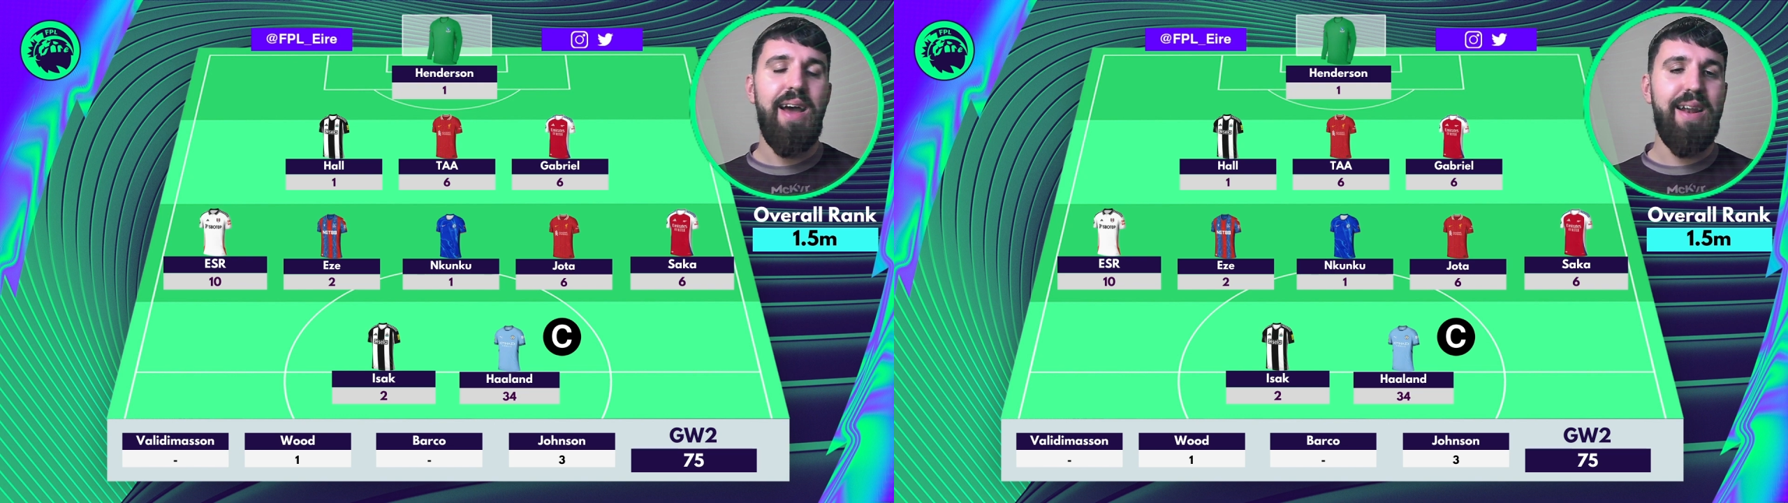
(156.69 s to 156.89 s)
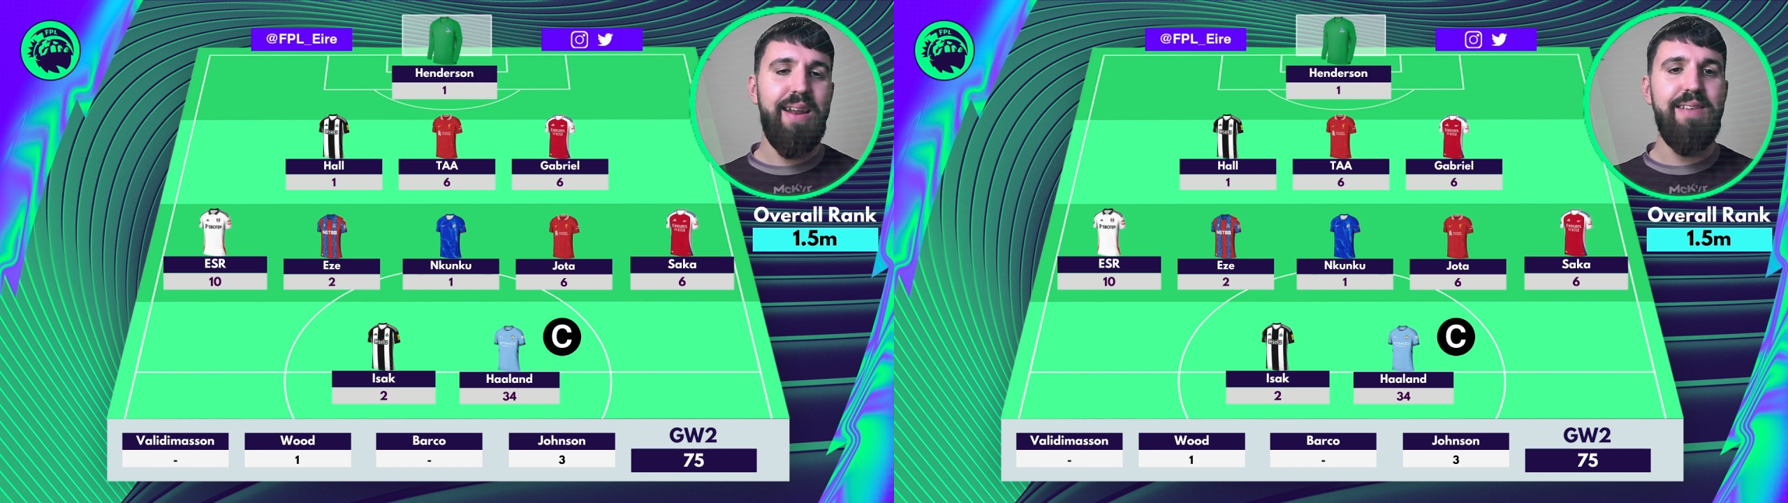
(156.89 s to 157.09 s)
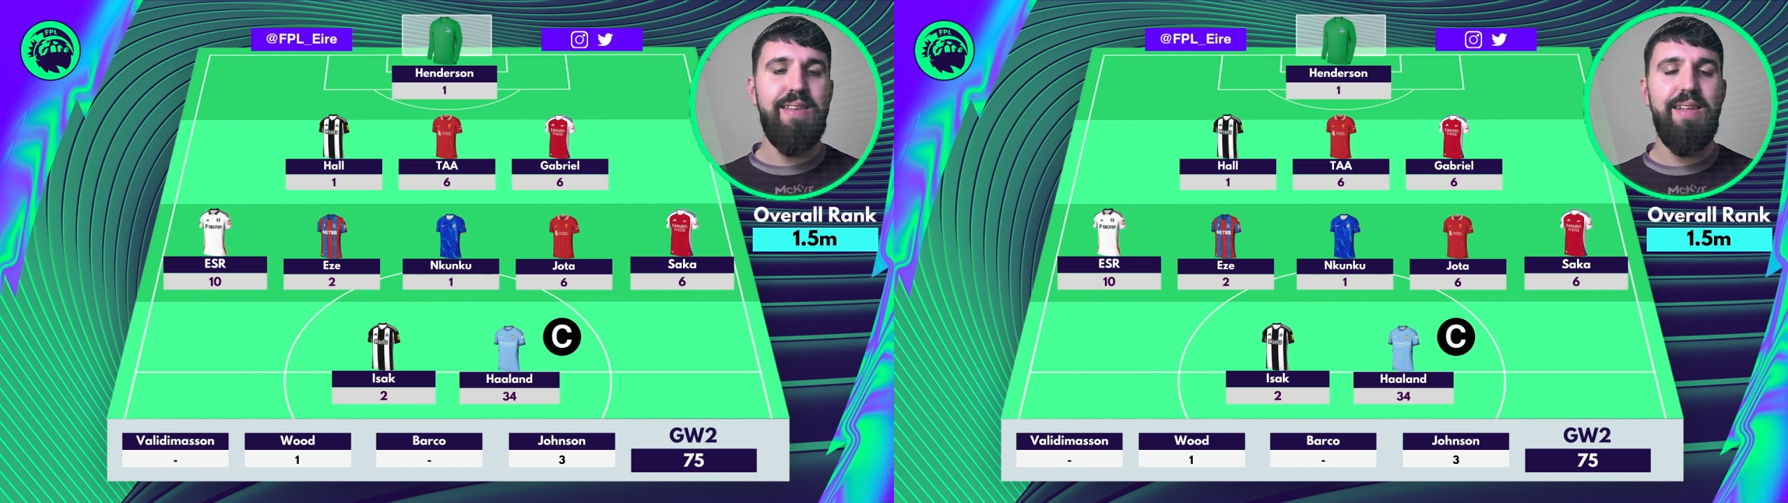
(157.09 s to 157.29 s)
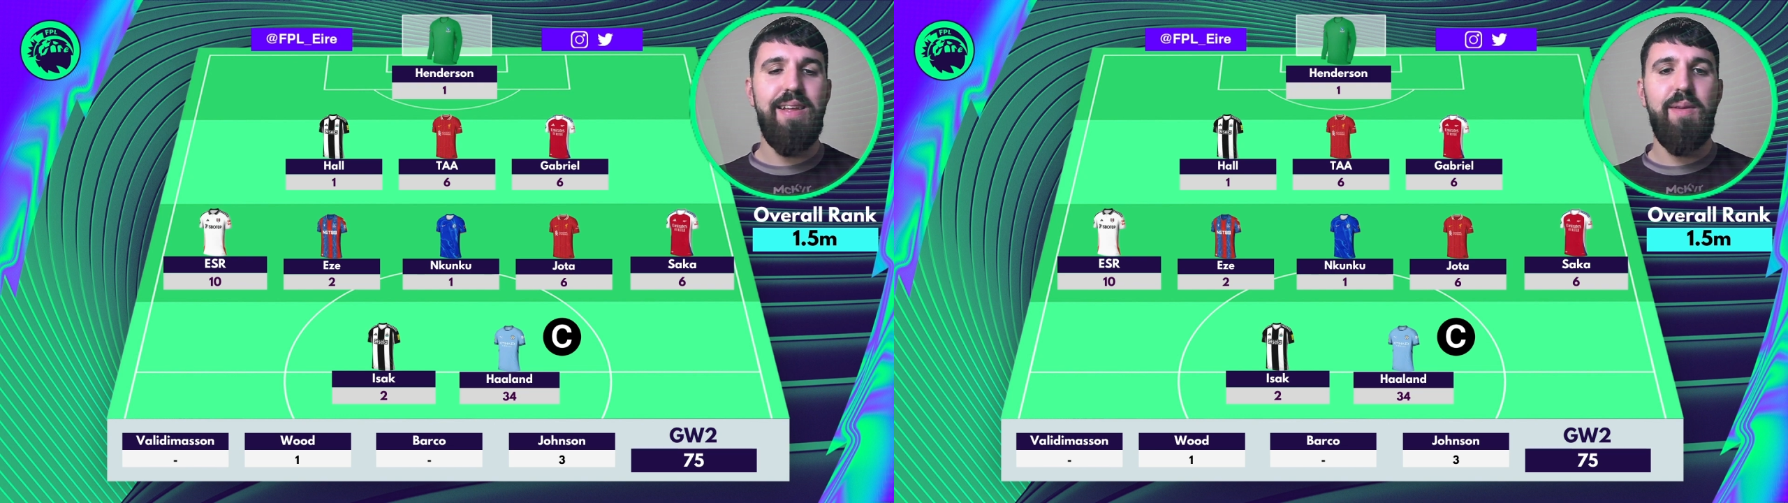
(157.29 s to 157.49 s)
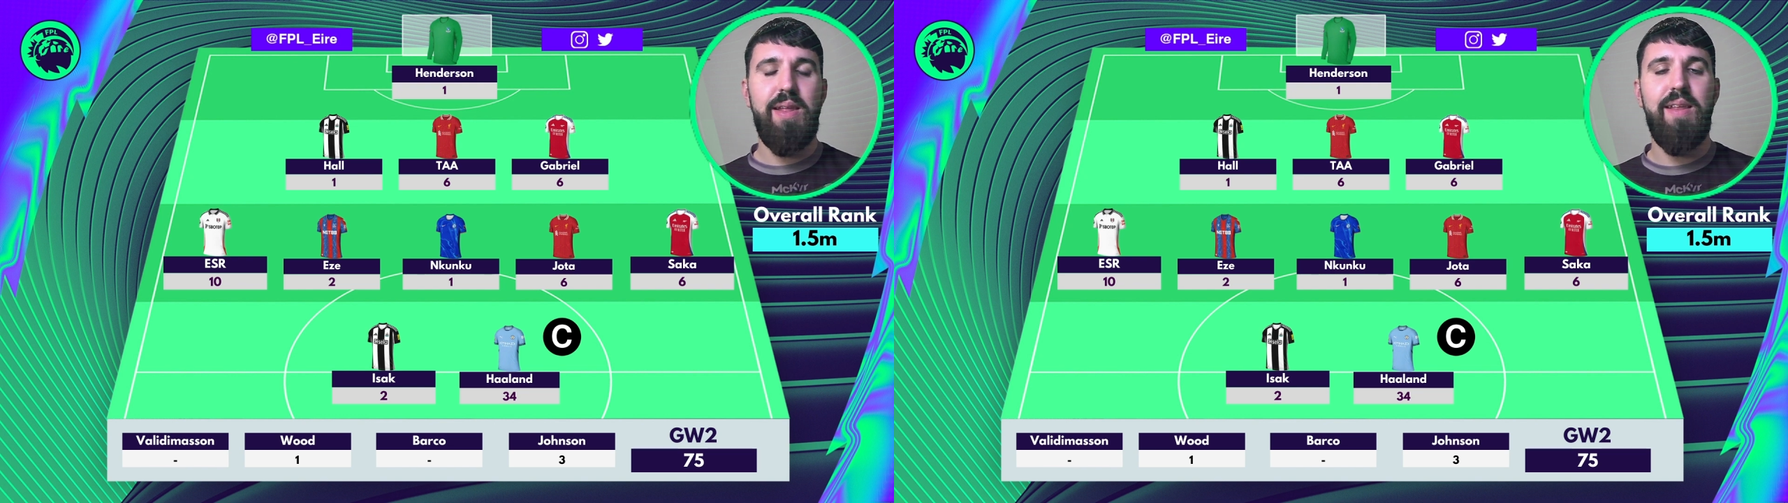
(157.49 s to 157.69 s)
At least he
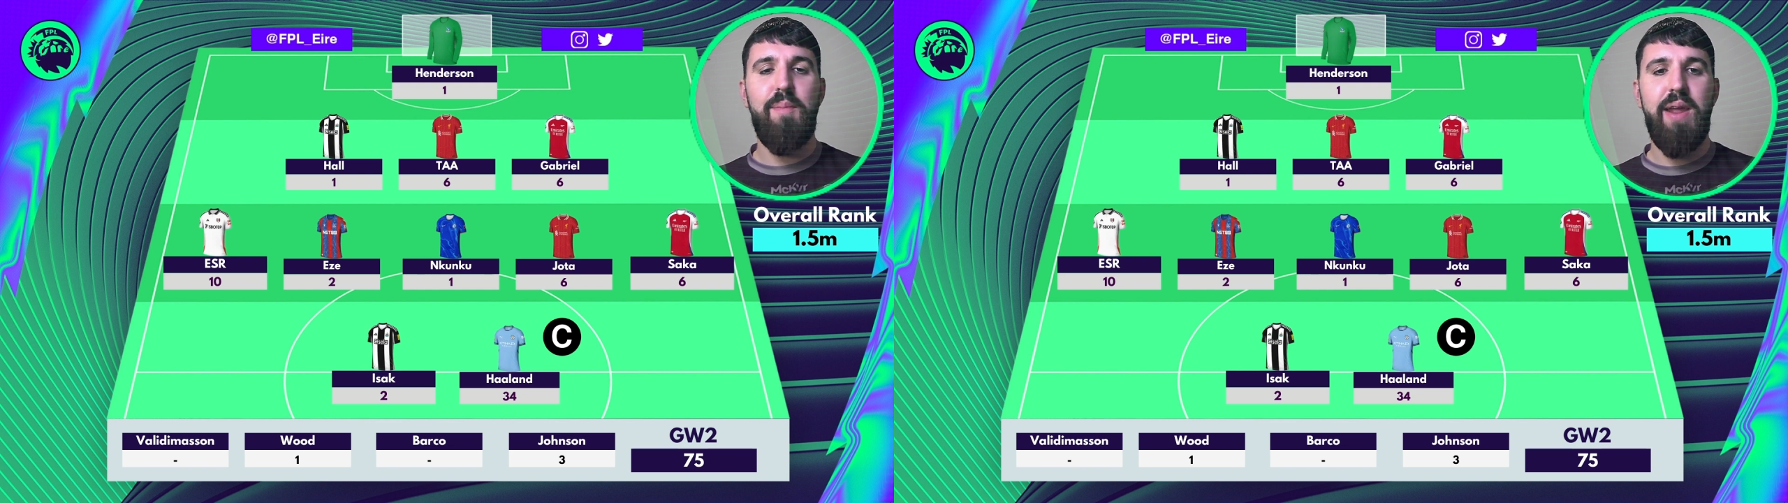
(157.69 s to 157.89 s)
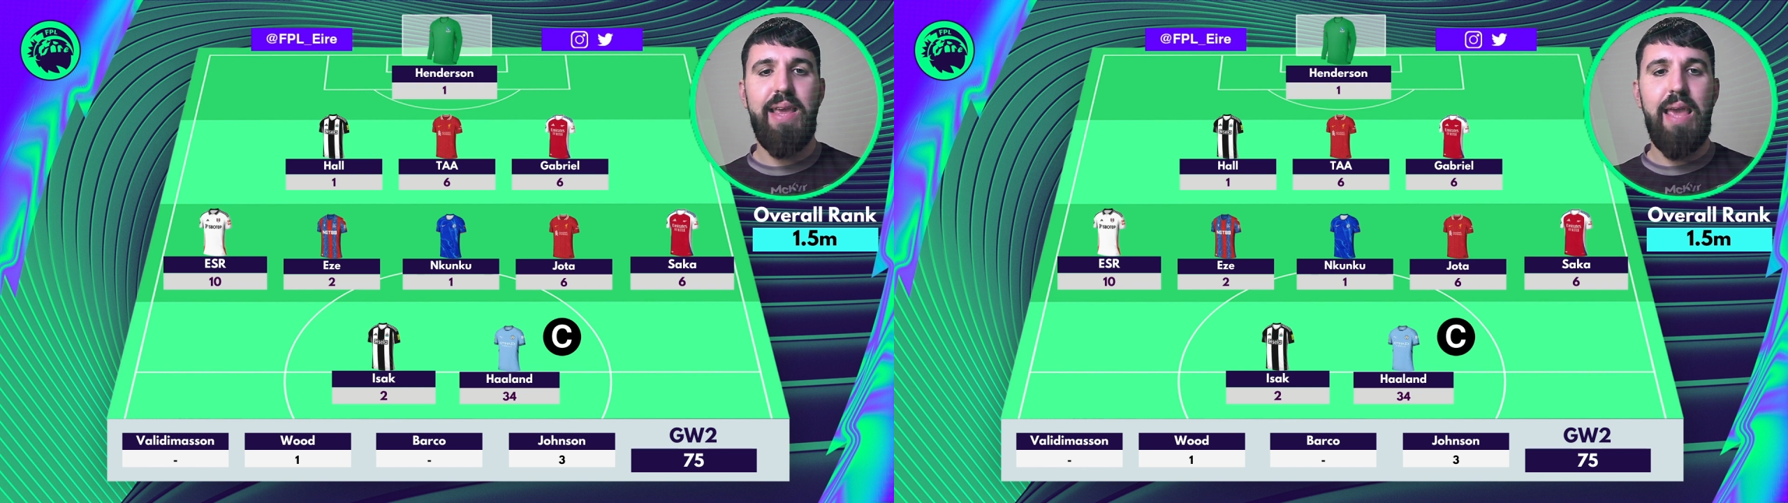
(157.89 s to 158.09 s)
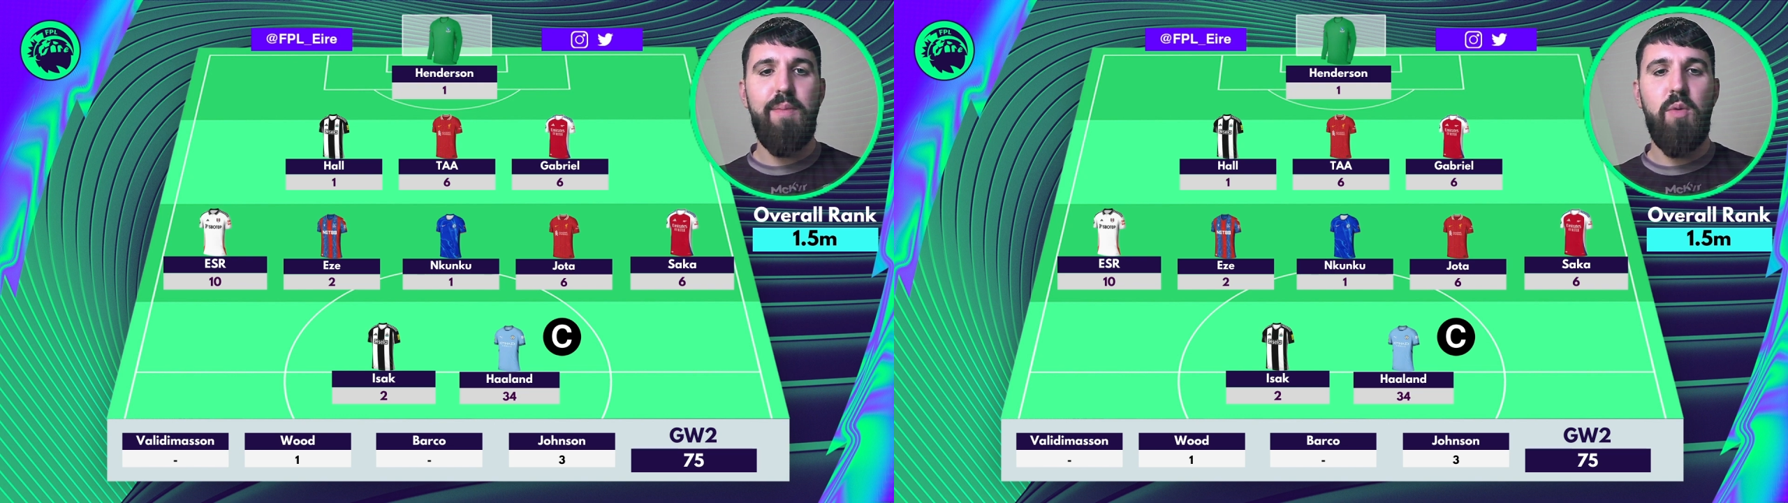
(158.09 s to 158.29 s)
did play in Game